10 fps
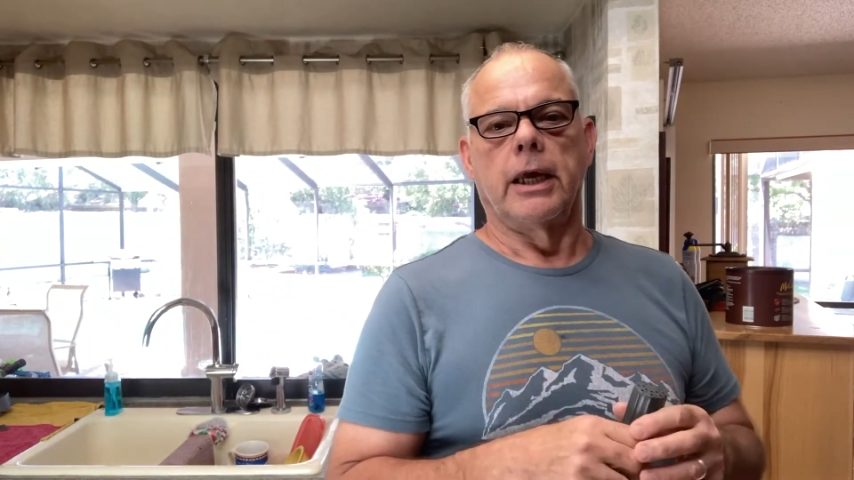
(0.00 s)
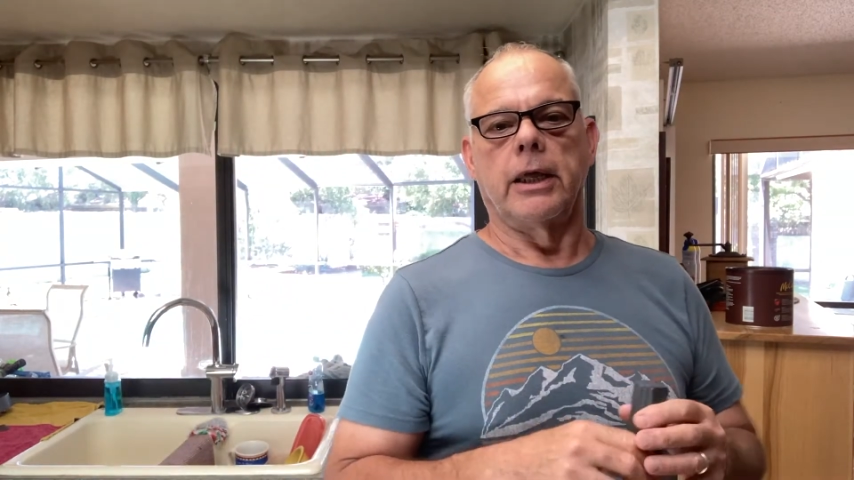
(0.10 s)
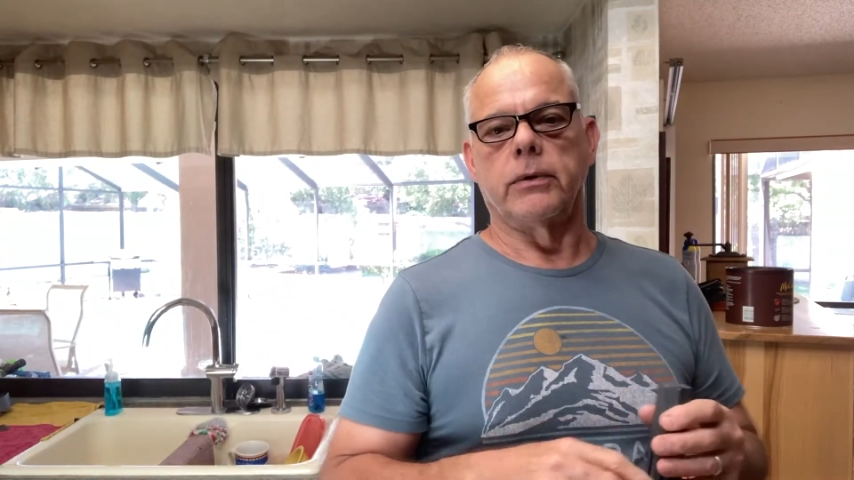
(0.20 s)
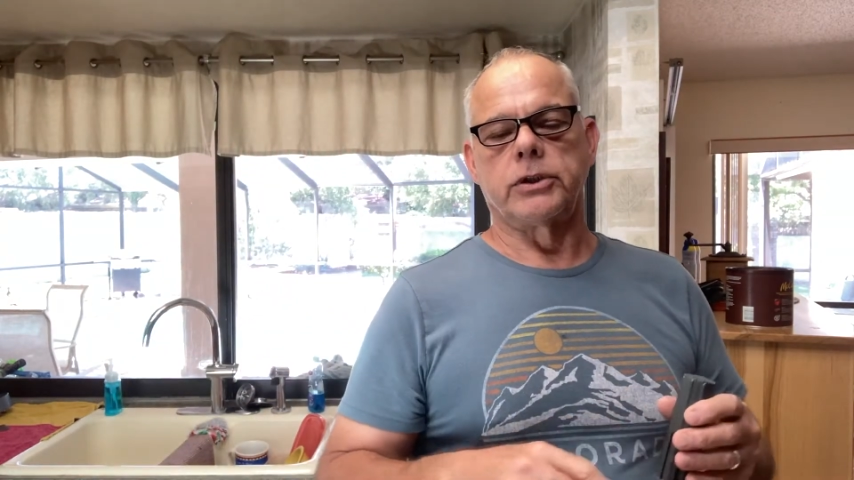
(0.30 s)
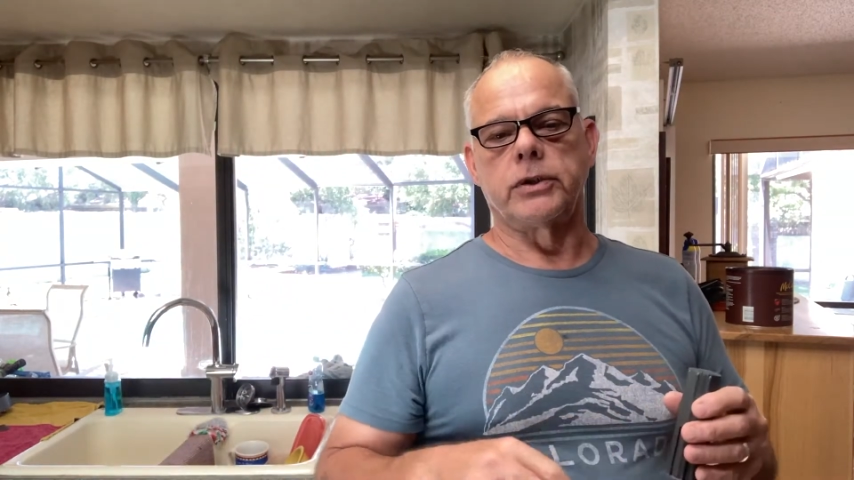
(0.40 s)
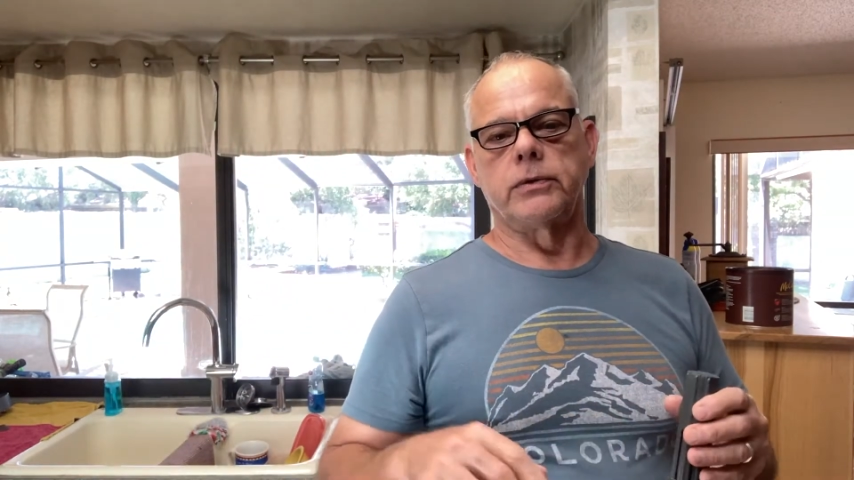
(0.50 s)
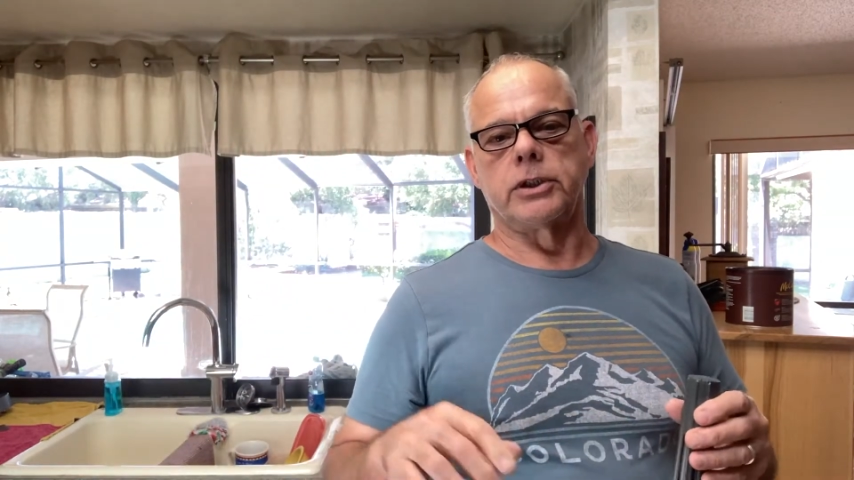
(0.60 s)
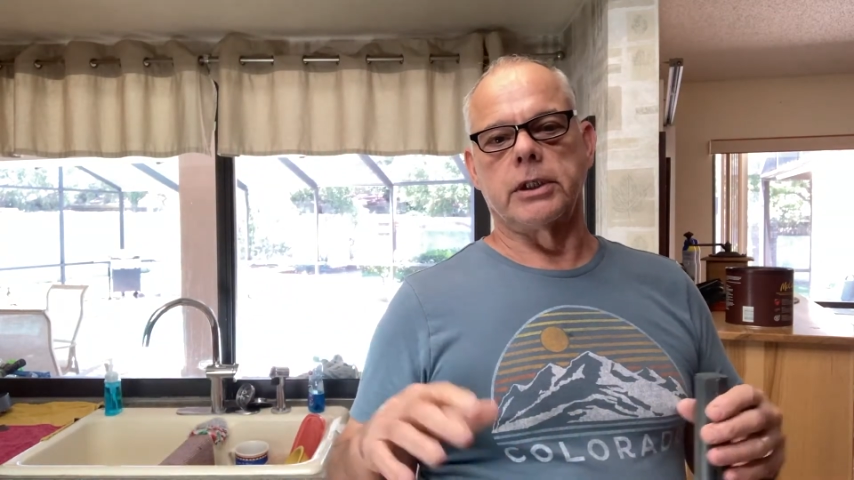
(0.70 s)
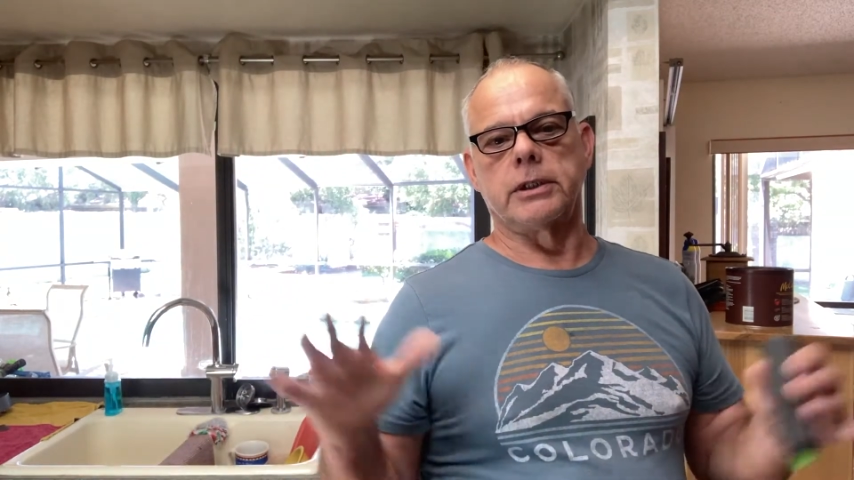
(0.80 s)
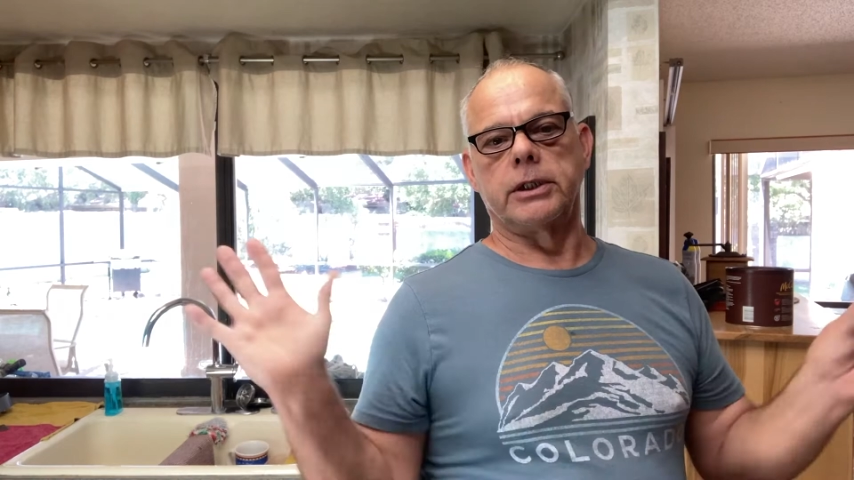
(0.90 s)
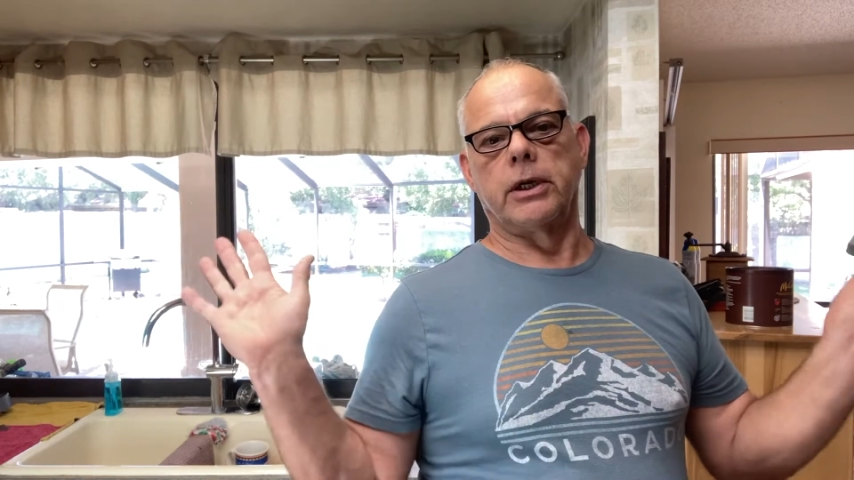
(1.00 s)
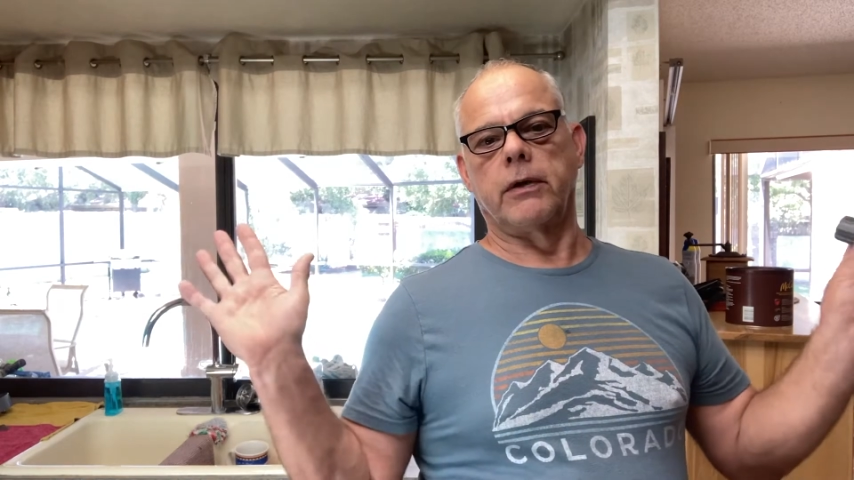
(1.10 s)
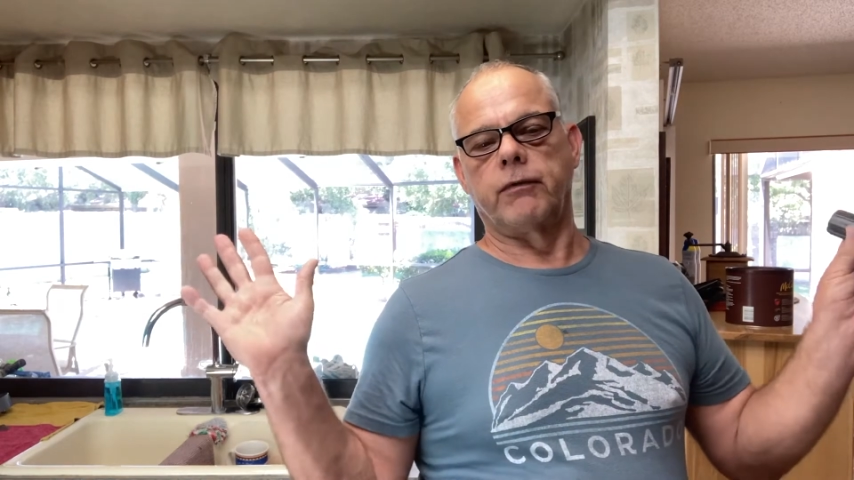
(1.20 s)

it'll shoot you, you know,